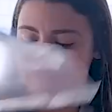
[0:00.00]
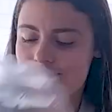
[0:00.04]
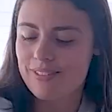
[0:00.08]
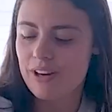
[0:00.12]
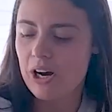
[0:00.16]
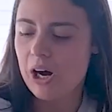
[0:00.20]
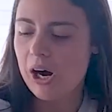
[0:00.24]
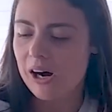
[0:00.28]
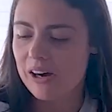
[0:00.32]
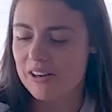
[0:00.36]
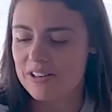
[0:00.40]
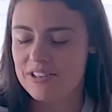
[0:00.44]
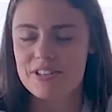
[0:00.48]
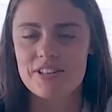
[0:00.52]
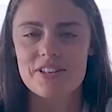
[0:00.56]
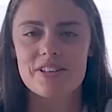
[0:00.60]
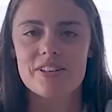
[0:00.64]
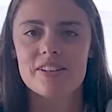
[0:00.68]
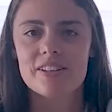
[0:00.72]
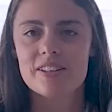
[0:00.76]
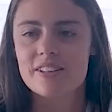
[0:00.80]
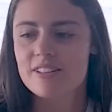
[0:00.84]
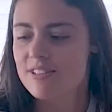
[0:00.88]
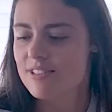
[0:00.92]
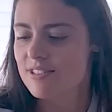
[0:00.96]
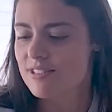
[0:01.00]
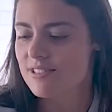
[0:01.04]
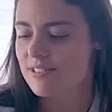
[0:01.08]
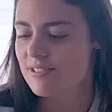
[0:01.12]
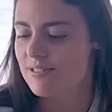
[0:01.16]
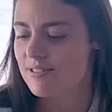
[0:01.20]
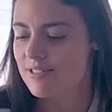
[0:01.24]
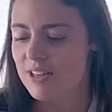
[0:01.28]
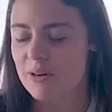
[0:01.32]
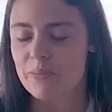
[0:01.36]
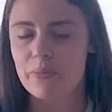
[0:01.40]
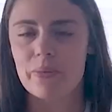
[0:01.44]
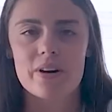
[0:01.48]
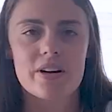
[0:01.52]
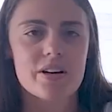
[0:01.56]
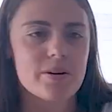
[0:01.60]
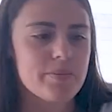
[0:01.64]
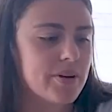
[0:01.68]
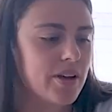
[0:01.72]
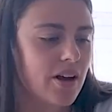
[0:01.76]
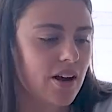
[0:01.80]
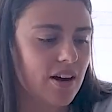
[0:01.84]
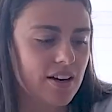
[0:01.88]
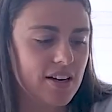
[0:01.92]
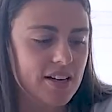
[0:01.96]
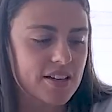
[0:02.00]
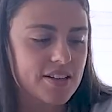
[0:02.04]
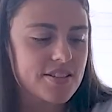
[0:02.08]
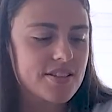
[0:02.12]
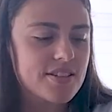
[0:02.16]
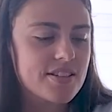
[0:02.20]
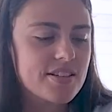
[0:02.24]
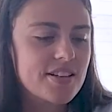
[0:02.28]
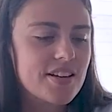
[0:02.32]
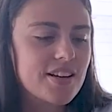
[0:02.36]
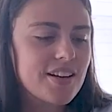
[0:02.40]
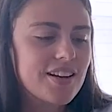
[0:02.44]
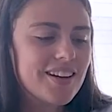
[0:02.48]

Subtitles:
a hostel or somewhere, to be honest.